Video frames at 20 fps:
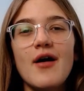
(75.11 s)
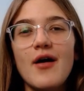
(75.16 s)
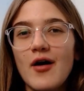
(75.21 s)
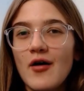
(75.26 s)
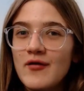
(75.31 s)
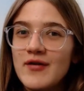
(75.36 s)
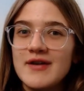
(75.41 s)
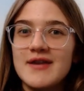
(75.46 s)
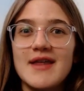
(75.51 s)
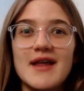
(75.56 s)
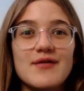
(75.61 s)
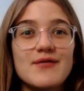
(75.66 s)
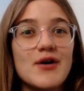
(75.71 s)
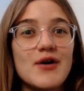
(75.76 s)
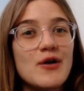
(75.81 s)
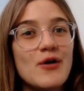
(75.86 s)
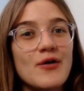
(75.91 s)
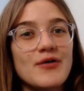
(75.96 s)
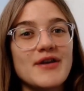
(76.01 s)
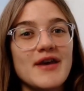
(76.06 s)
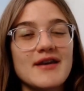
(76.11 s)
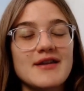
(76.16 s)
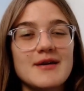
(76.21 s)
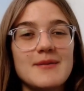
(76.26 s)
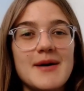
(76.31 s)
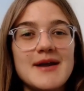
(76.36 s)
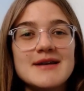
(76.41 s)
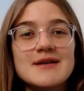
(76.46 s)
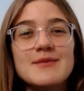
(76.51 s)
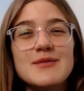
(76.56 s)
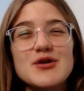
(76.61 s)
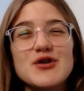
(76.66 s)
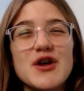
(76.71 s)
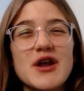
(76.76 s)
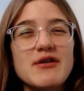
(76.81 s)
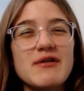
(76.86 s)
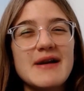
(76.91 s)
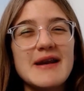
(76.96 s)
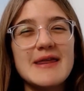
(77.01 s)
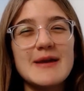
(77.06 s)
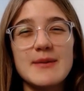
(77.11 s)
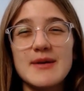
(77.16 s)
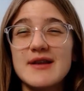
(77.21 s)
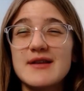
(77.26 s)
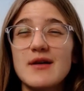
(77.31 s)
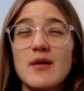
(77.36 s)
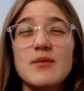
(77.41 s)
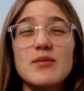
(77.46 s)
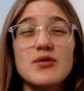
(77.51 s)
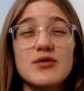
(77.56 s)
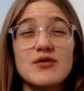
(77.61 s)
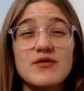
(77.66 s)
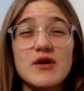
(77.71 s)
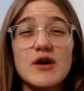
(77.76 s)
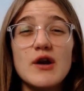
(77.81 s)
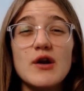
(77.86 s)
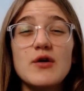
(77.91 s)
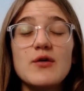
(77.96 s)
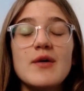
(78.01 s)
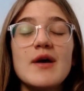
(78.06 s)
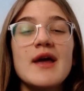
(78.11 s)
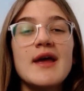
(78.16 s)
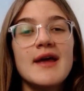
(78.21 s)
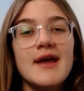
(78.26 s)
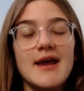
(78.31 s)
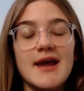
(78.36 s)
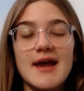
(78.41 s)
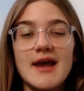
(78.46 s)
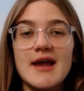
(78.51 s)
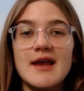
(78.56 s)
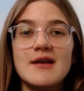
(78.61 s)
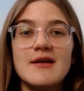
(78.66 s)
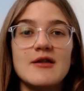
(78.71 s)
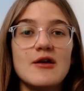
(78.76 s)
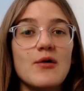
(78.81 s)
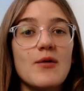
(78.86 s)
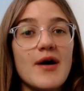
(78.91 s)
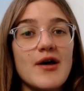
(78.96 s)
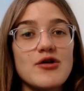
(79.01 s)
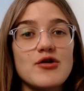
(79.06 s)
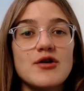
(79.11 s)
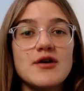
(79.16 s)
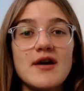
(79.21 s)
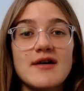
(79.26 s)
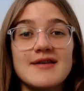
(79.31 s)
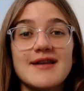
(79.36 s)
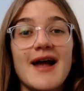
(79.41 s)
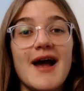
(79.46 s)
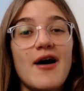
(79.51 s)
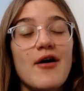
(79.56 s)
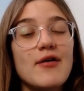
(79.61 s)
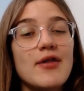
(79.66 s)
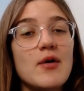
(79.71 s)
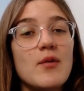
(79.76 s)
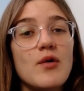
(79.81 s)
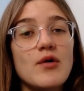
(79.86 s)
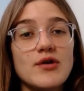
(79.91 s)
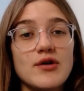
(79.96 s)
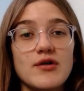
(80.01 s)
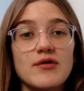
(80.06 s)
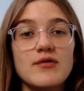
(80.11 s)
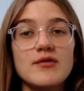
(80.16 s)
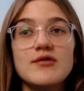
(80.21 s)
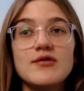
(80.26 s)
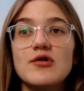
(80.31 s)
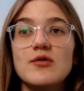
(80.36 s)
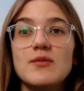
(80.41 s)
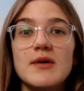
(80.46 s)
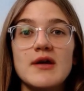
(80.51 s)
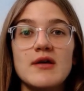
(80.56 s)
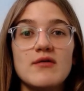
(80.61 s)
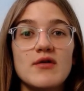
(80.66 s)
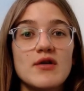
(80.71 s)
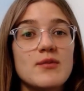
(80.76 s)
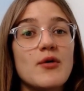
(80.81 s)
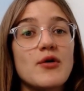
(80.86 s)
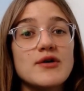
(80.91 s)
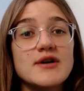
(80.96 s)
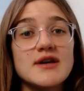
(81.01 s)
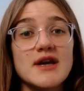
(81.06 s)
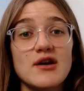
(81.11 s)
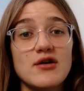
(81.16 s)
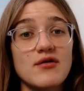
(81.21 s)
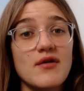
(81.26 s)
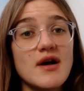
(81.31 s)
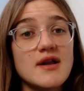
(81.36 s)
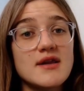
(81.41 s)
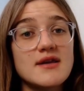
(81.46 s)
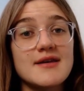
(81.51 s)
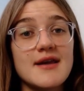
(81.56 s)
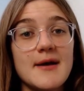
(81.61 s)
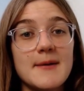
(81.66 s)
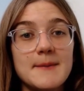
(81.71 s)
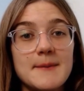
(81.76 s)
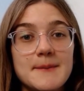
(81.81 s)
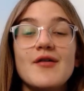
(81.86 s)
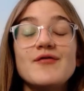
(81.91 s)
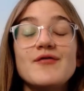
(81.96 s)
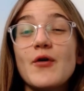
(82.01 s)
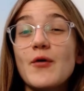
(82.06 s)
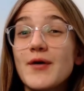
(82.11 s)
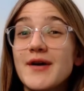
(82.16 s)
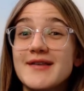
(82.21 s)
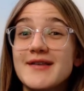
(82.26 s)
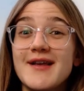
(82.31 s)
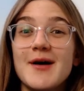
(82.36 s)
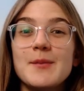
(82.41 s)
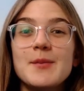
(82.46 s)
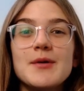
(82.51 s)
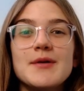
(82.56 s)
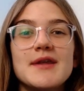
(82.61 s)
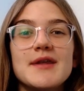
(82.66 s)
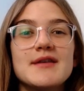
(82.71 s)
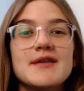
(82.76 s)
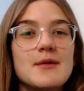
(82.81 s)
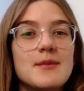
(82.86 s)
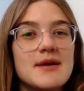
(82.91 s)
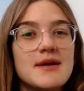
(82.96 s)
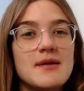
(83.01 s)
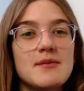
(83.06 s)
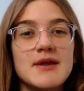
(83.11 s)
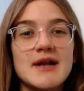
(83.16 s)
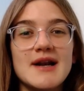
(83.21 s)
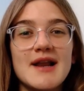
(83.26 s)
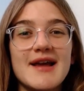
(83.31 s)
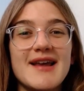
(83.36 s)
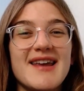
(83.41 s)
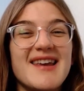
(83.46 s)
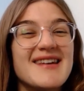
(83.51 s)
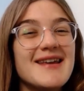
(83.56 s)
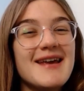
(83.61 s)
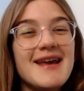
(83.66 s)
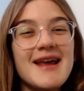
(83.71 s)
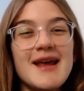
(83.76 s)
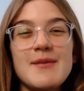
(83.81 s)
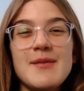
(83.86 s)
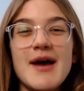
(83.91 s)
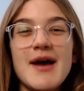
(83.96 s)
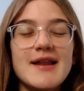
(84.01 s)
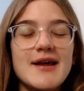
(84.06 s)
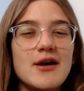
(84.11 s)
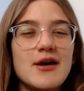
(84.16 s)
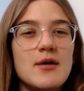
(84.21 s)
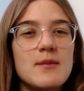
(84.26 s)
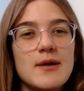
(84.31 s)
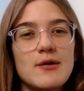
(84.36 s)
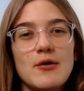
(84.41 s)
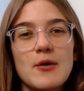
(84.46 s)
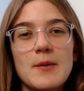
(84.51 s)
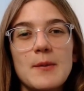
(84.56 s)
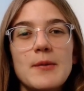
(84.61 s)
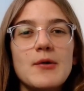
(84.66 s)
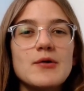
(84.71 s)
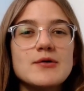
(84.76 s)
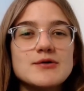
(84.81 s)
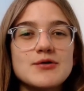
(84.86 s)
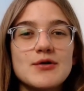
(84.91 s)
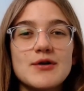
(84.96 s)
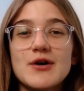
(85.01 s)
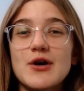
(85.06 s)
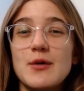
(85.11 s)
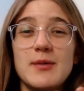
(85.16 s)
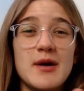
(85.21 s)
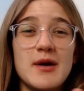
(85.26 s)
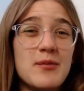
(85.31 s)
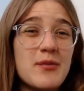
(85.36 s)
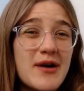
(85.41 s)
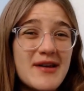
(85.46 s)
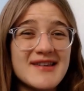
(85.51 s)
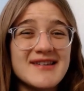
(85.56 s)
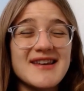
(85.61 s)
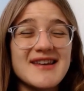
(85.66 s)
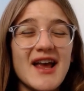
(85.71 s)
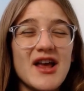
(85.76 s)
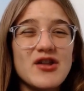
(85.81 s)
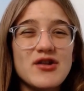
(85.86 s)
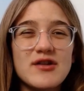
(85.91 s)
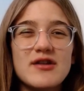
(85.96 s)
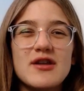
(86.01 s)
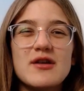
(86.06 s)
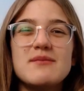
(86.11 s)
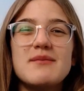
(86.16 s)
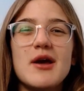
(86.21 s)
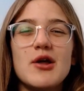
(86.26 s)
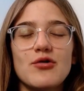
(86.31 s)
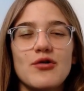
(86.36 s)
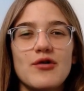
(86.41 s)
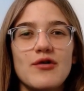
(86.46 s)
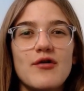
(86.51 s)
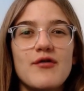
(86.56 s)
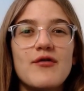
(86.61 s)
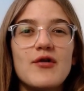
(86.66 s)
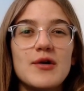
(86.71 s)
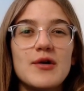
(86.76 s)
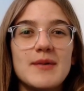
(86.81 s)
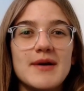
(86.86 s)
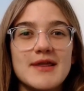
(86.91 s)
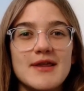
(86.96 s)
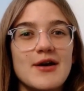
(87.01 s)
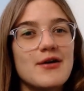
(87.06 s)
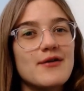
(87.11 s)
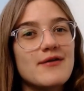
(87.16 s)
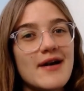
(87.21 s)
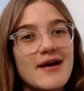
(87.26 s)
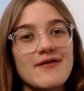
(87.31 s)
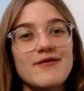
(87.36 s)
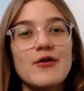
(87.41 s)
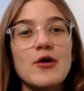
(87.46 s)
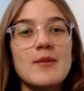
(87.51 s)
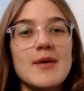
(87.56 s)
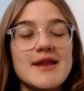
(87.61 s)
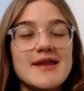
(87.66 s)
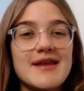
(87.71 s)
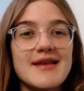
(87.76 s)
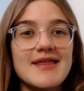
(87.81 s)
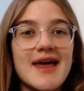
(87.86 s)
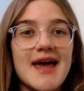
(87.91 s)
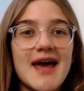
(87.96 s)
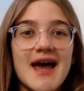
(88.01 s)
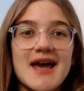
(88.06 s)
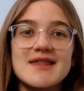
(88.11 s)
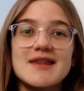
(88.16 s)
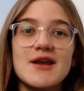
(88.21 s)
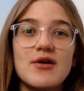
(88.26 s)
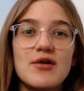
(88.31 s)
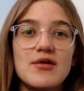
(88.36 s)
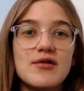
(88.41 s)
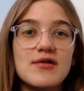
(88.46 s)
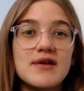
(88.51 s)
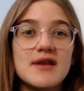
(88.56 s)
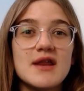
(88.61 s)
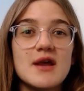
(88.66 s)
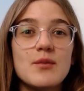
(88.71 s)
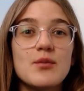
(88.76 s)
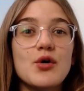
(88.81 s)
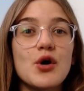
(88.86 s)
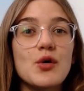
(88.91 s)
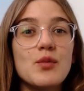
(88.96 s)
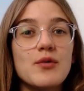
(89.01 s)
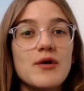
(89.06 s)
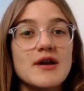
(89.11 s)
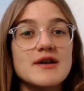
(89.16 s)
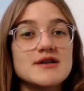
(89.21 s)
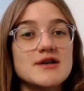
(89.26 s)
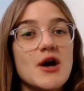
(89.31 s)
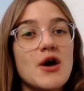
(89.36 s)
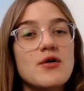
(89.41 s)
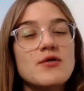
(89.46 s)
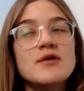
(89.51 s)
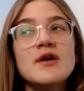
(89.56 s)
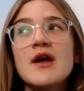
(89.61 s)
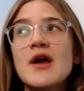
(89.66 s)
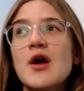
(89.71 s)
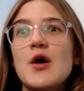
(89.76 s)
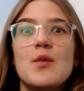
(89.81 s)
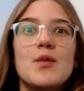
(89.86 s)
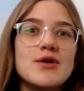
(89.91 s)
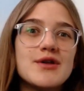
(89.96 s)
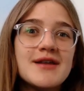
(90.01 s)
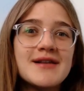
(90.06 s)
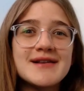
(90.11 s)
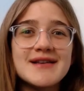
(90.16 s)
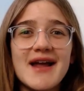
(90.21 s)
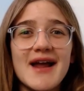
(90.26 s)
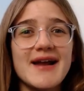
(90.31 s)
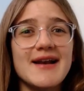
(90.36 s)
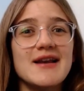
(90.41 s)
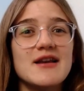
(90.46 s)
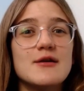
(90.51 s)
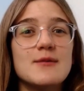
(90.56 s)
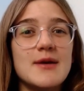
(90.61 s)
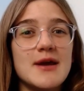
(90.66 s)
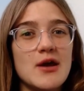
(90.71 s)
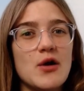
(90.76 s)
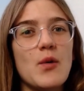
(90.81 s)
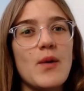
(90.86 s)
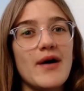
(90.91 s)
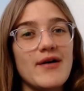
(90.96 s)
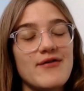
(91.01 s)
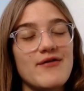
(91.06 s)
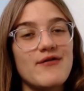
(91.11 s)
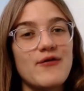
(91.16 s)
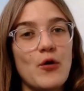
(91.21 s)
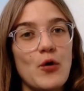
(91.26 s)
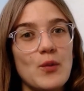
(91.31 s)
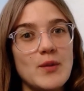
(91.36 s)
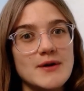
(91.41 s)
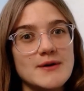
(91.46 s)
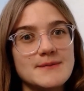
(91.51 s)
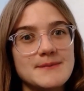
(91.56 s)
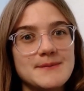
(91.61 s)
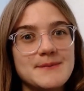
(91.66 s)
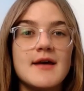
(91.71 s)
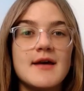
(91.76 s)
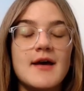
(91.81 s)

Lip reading: Obviously that's very context dependent, but generally there'll be some sort of clue in the question as to how they want you to be responding in your answer. For example, this could be something like an email, it could be a report, or it could be a presentation, so make sure you're following the correct formatting there and that you're using the appropriate tone, which is likely to be quite formal.